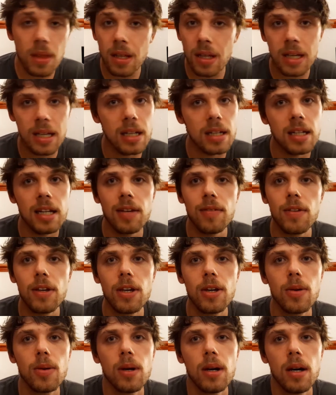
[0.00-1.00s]
it'll give
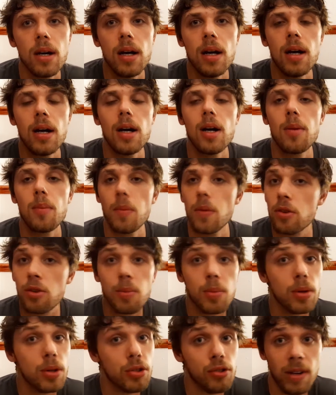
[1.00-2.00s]
you
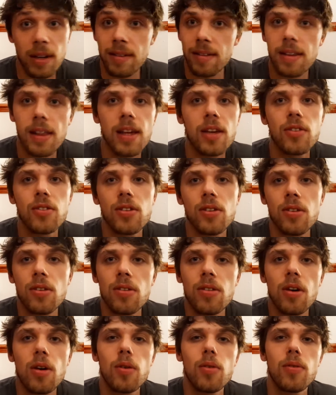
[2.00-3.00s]
multiple
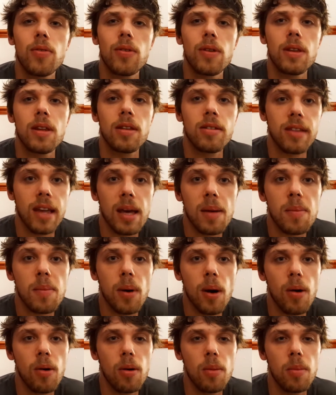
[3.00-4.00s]
translations of the same
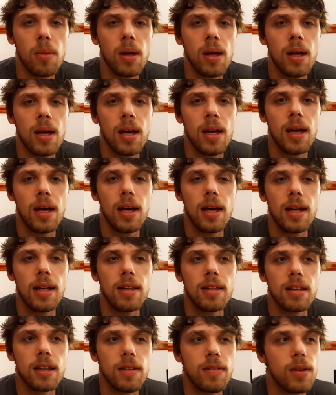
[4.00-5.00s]
poem
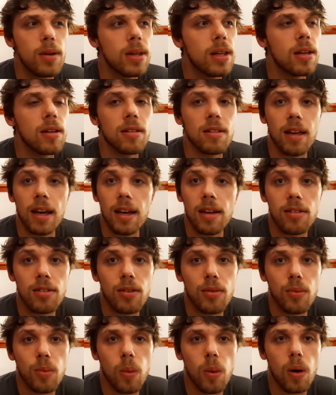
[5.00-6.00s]
to give you a little taste
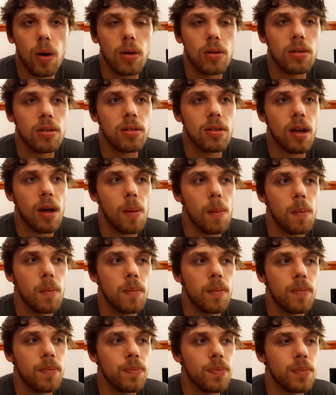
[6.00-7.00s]
of what
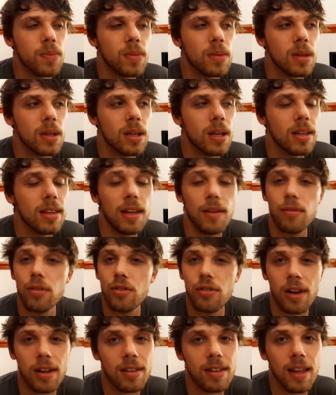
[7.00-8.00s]

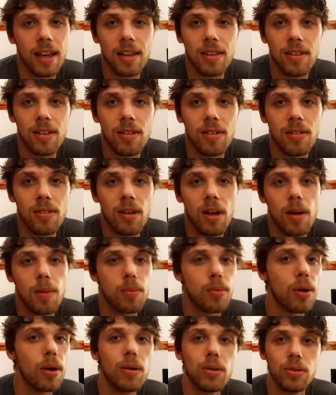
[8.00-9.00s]
different translators'
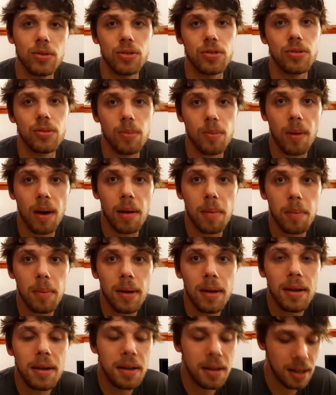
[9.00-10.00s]
approach might
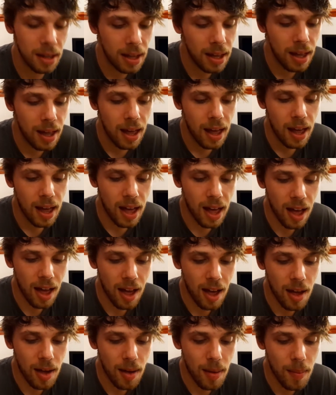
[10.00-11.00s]
be.
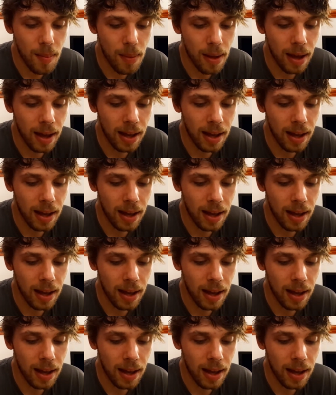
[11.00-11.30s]
I